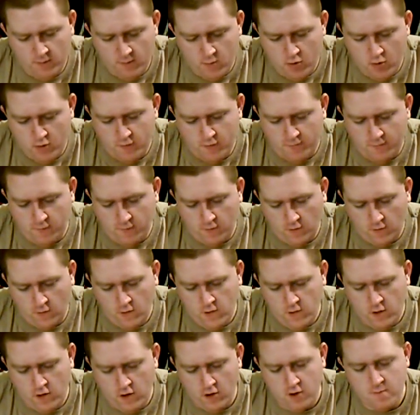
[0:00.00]
mode for
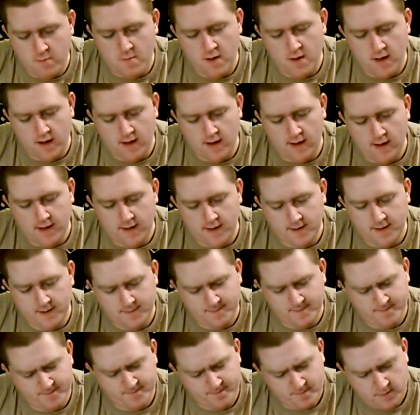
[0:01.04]
Long Arm. I'm
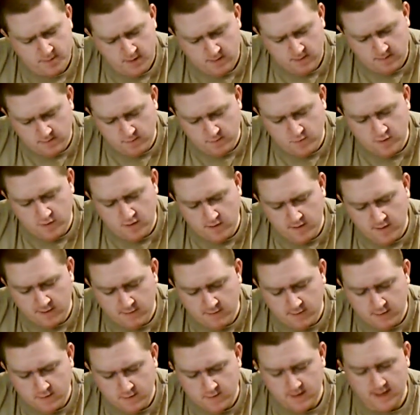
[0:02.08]
trying to
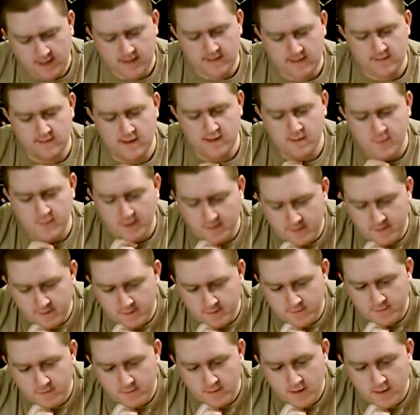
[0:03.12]
think what else I can say about
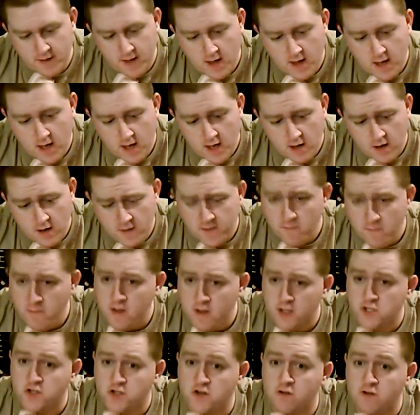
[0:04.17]
this. Nothing
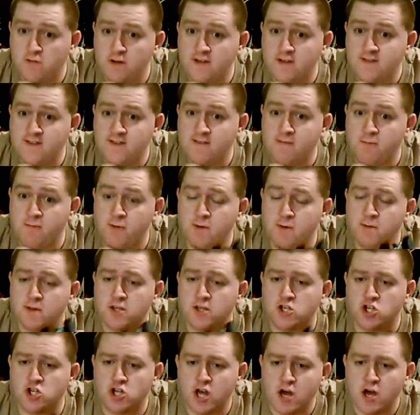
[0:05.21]
much, so what do you say we put him in
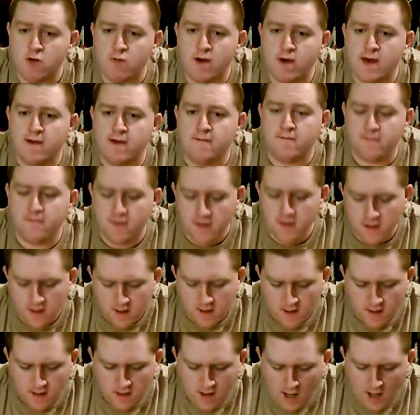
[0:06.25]
the Shockwave?
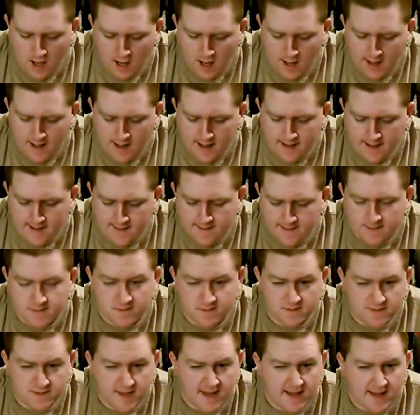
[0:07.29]

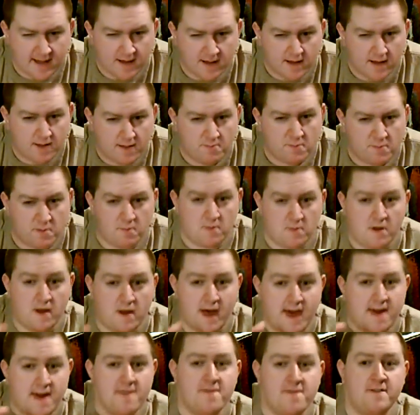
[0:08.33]
This will take, I'm going
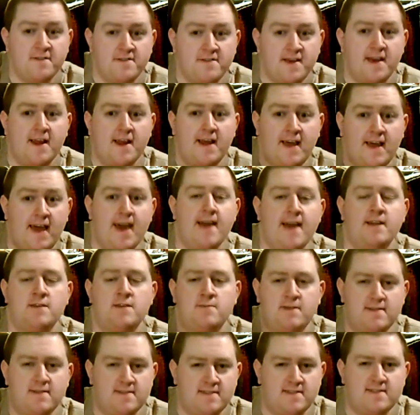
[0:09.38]
to edit this out again,
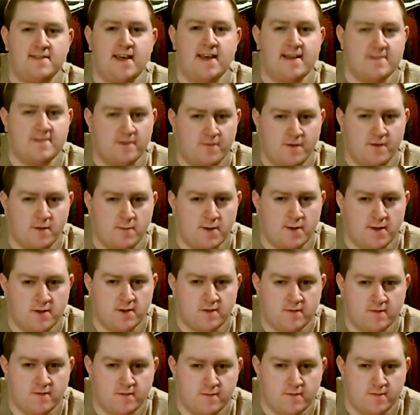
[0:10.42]
because this takes a few
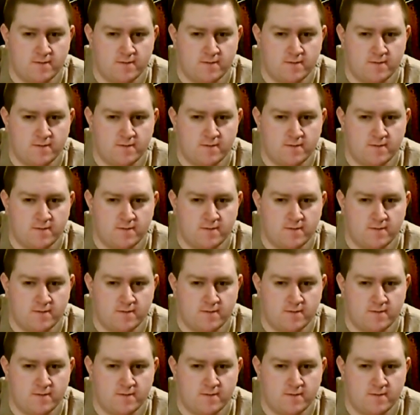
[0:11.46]
minutes.